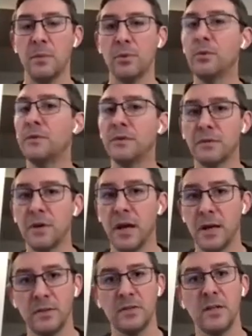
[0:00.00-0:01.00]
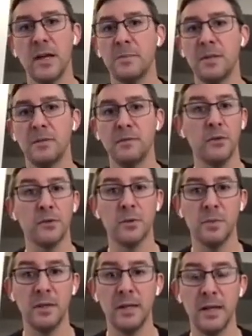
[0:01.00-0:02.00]
proofs of concept, and
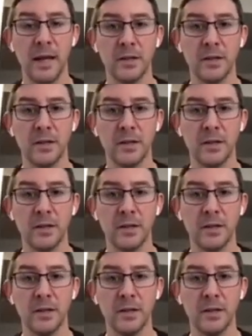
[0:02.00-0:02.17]
vulnerability